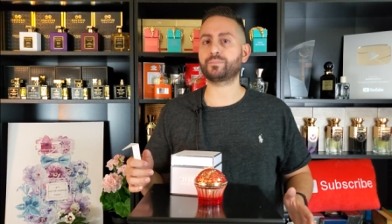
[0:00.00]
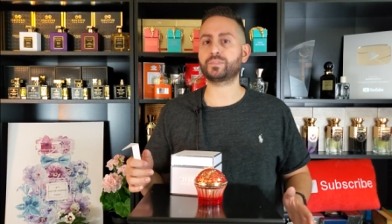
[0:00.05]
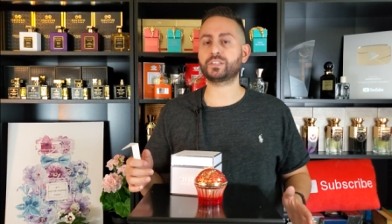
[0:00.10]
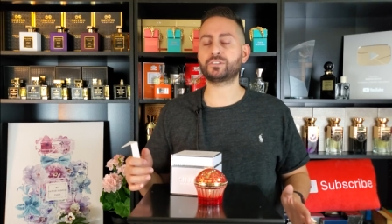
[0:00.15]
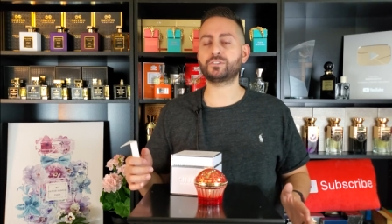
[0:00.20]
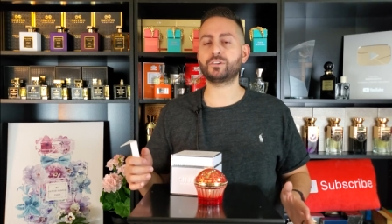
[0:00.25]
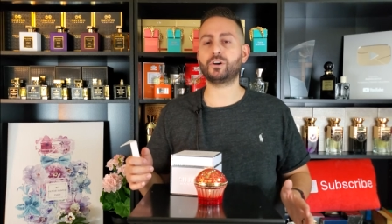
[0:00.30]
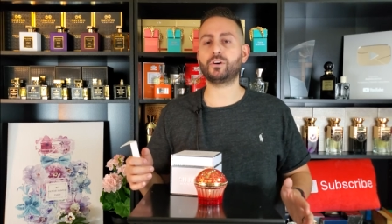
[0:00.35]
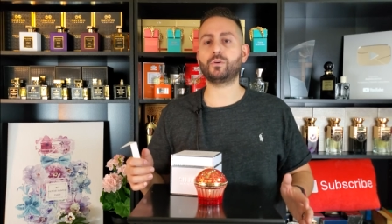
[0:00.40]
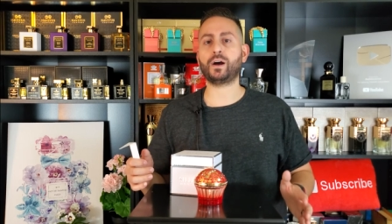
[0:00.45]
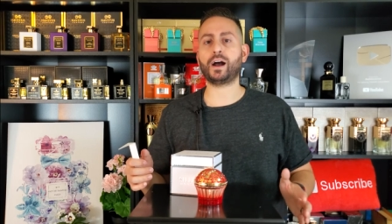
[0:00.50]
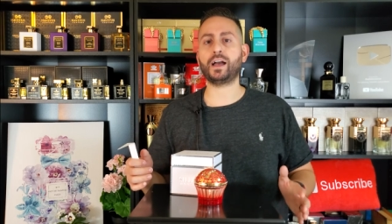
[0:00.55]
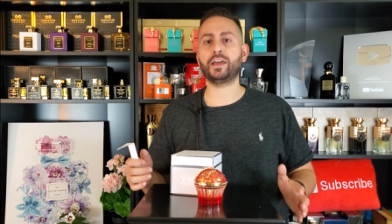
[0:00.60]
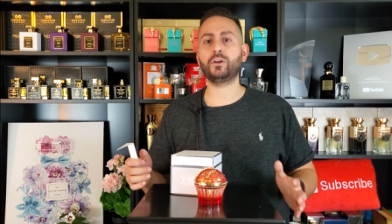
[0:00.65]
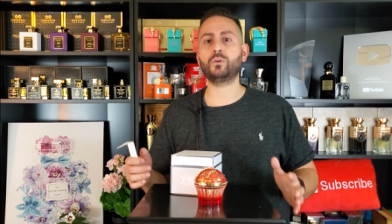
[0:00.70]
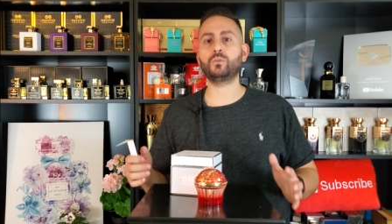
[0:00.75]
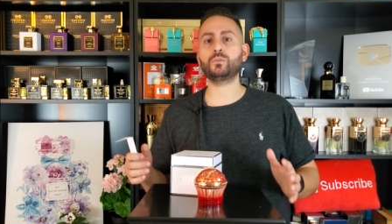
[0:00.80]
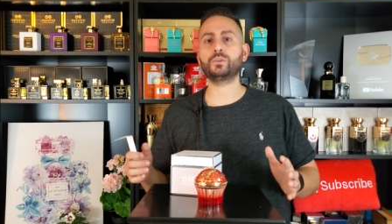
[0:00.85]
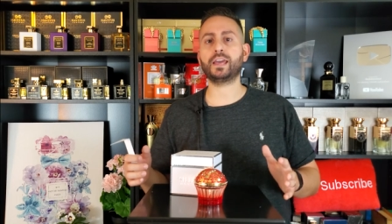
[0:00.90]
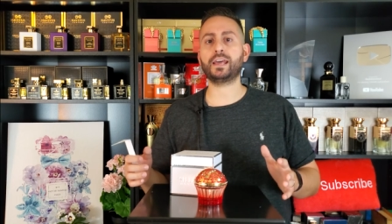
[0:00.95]
So I
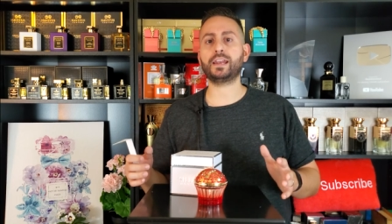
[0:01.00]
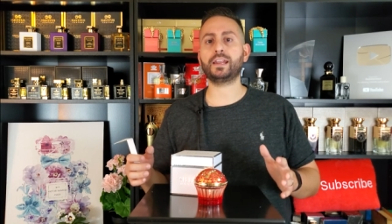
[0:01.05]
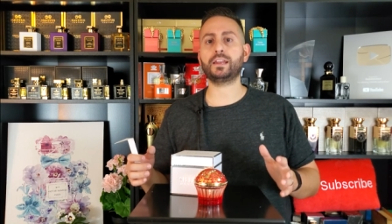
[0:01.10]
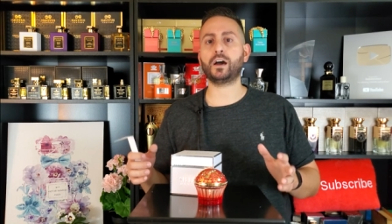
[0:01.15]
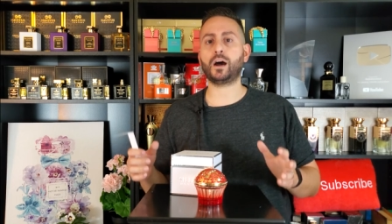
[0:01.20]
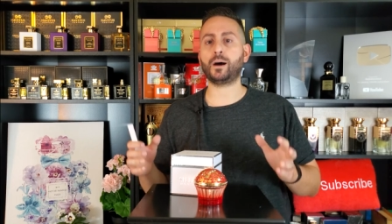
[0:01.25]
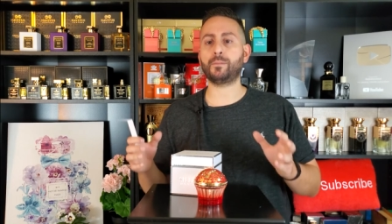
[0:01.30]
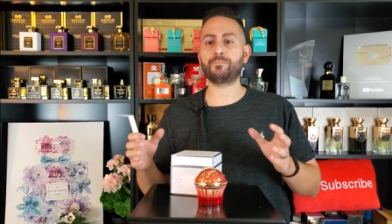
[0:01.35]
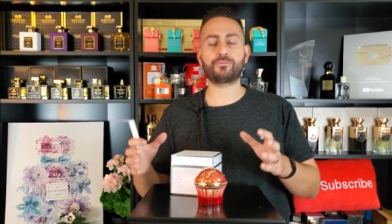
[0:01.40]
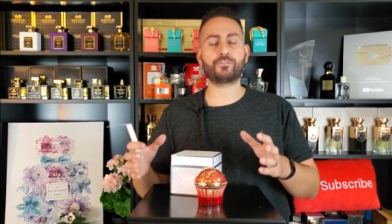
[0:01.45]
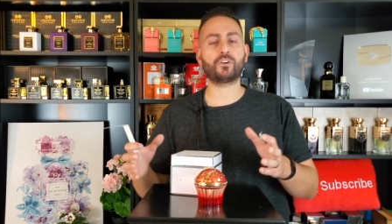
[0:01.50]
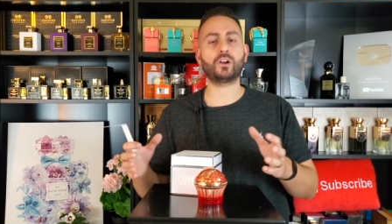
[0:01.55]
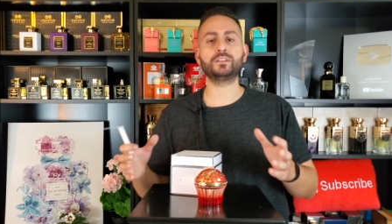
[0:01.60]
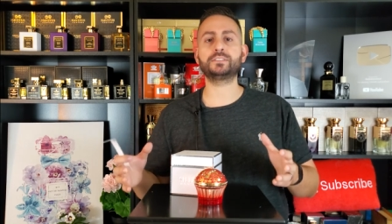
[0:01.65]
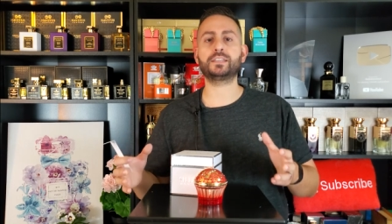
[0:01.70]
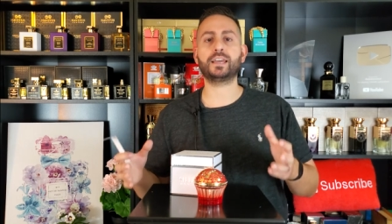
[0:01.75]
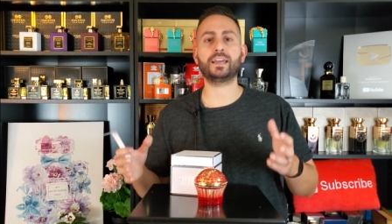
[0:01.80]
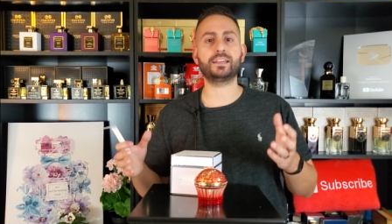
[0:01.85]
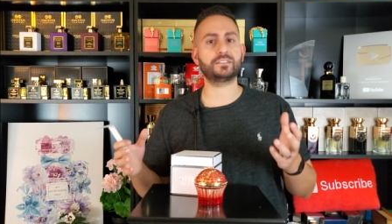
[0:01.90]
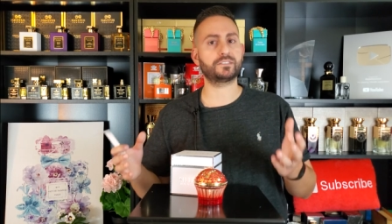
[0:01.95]
don't get it up
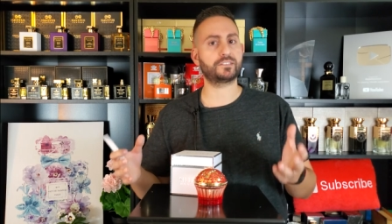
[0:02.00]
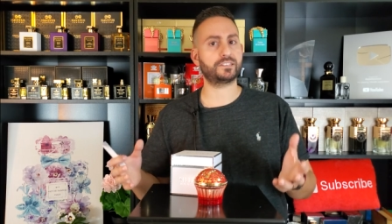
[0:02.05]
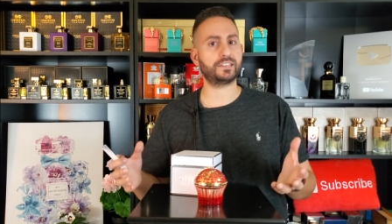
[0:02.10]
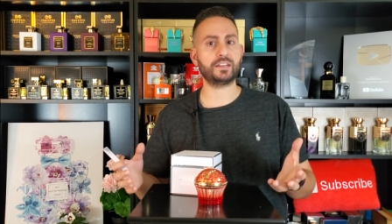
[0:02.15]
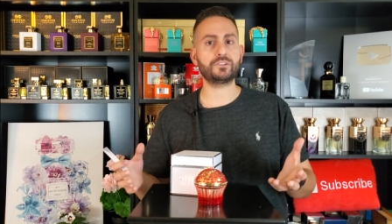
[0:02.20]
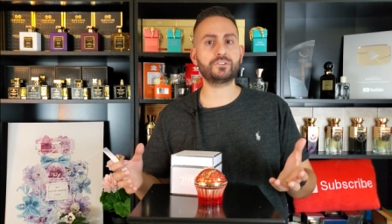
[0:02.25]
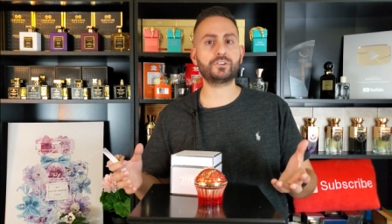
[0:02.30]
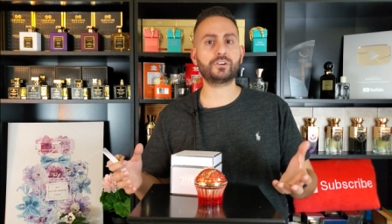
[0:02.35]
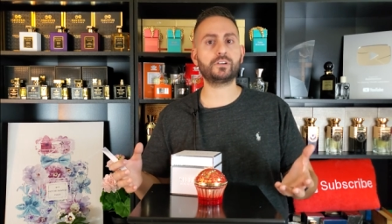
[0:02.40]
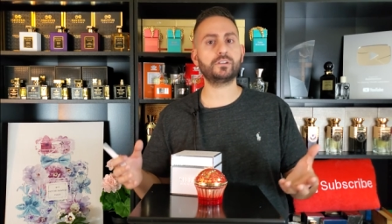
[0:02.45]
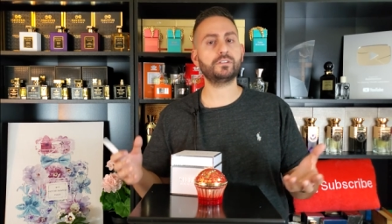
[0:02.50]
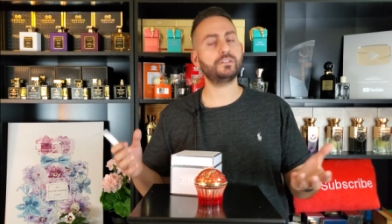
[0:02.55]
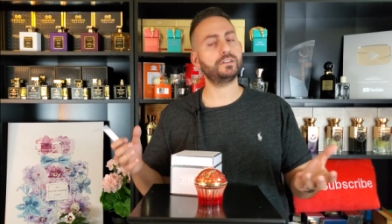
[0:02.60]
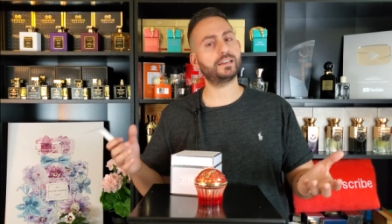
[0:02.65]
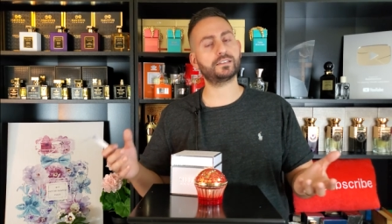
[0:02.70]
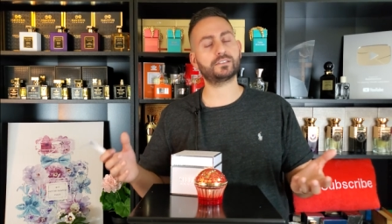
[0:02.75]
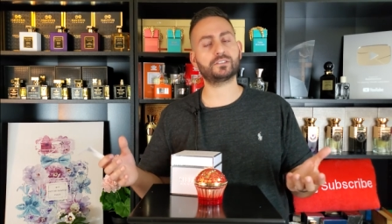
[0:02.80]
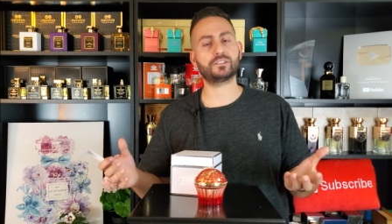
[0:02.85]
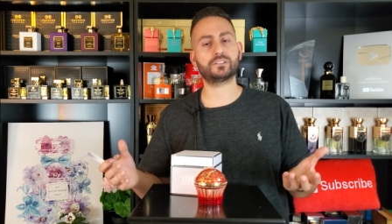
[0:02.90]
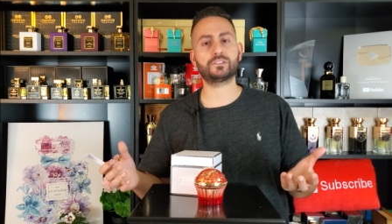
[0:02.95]
front and center
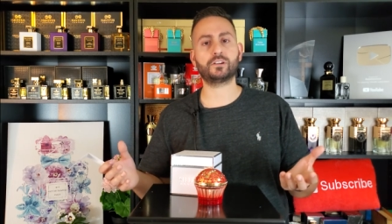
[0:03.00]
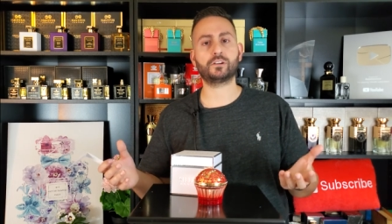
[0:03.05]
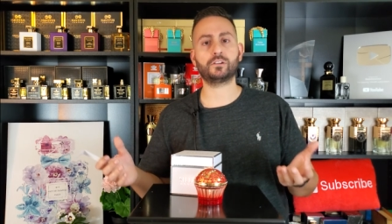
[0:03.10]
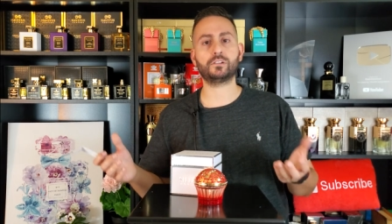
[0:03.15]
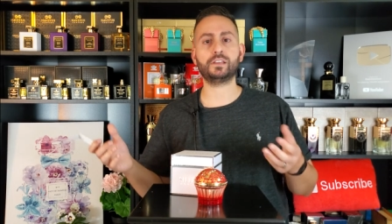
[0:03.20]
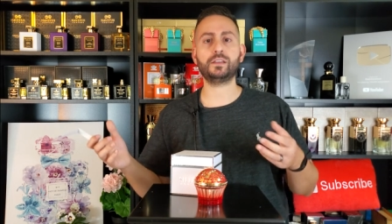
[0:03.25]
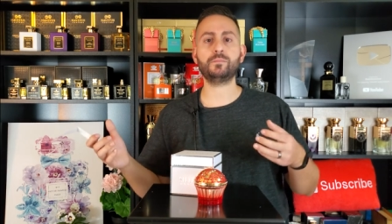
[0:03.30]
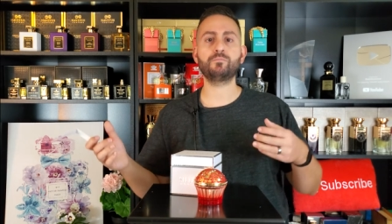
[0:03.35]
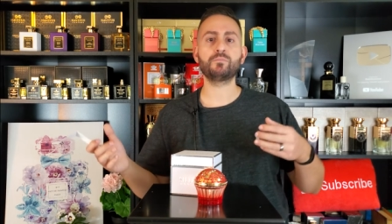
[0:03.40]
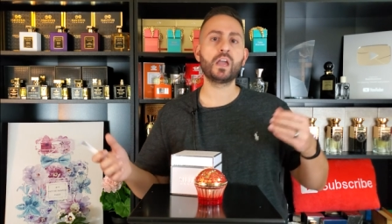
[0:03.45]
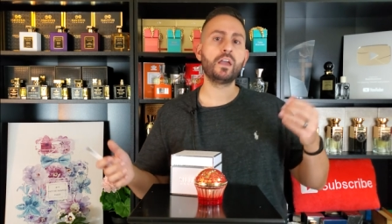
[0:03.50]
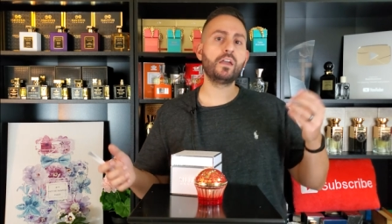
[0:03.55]
necessarily.